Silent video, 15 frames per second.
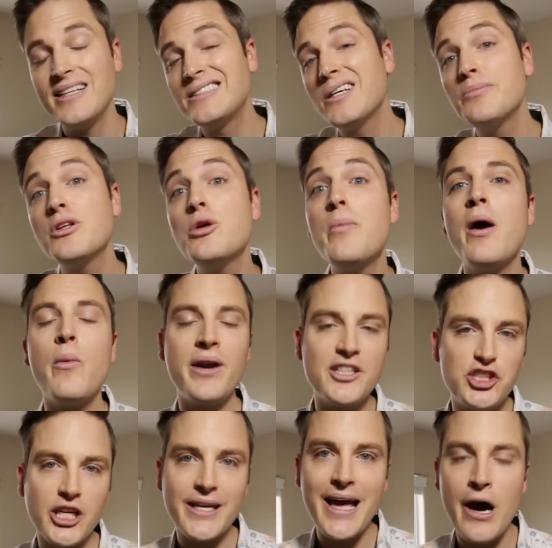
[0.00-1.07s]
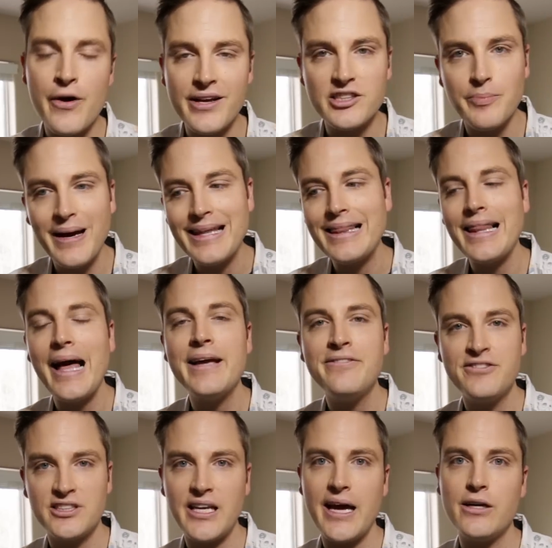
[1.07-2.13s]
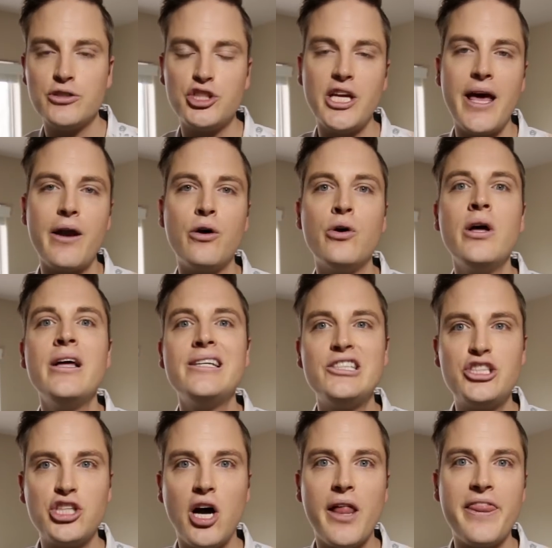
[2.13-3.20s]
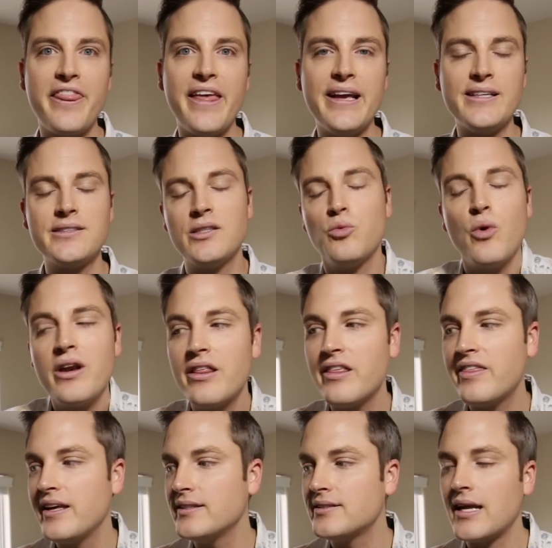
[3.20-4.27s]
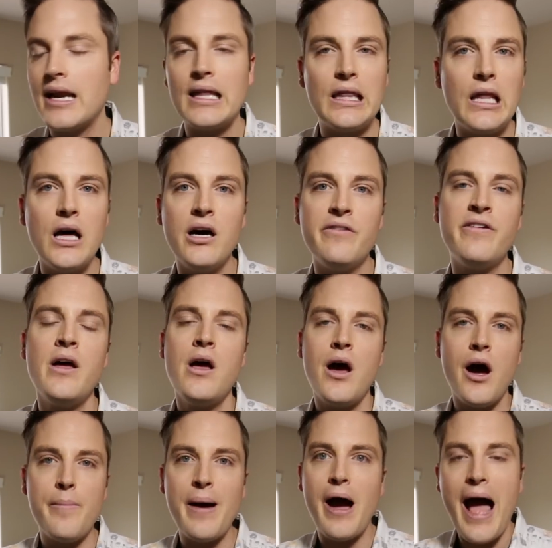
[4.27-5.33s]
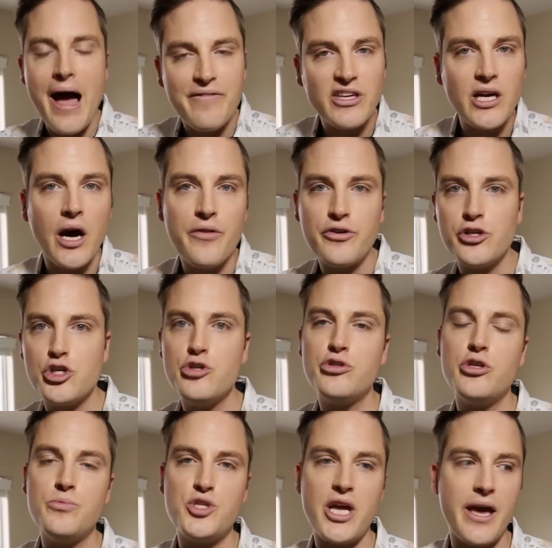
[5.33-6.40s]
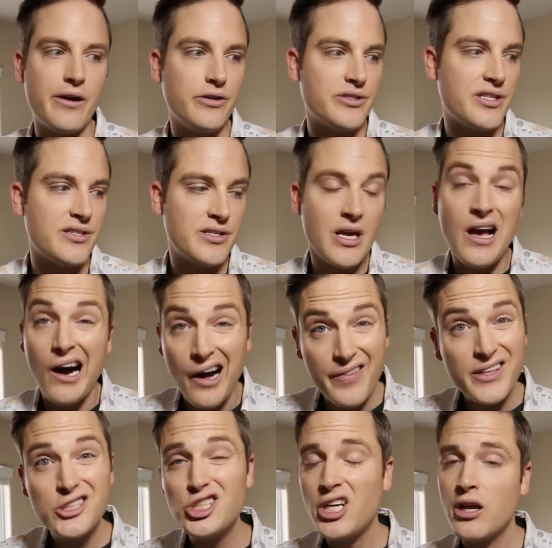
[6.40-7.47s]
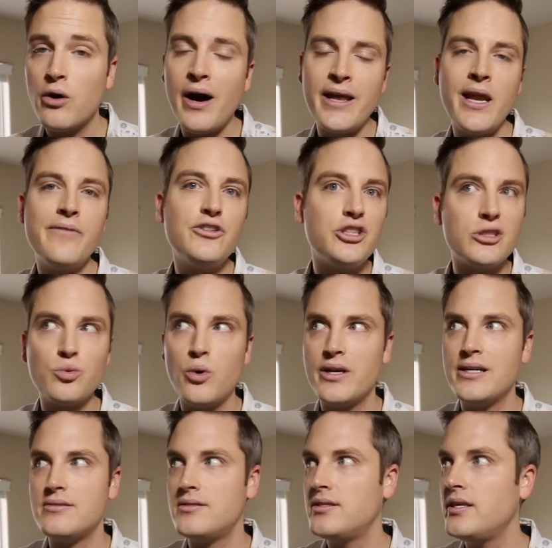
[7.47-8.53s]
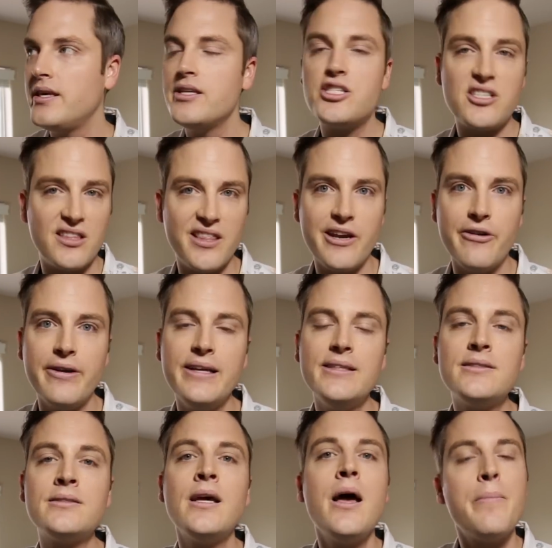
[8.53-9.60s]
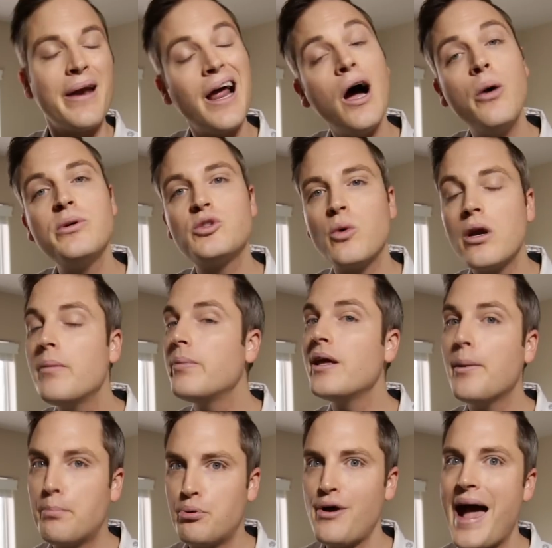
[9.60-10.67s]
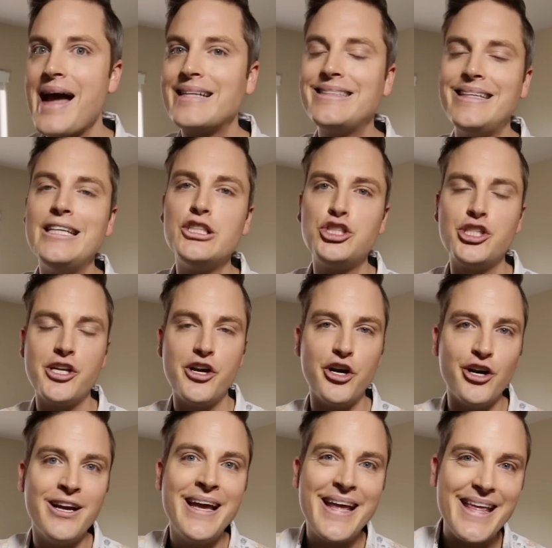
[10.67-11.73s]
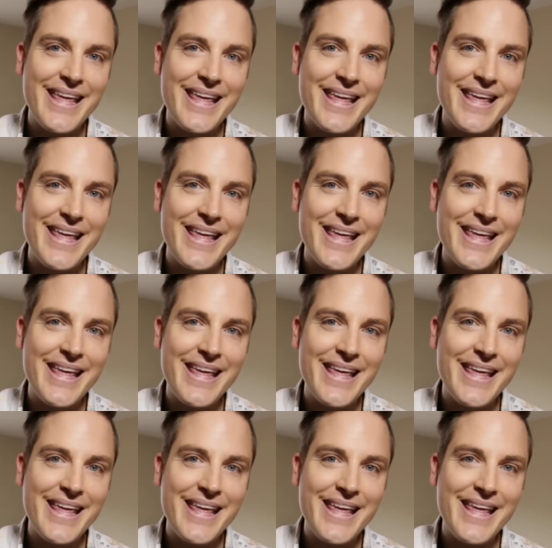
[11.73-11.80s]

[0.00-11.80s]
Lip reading: Hey, something you might wanna check out is my lifestyle channel, Sean Thinks. And one of the things that I love about having other YouTube channels is on this channel, I never just wanna teach theories, but I always wanna be a practitioner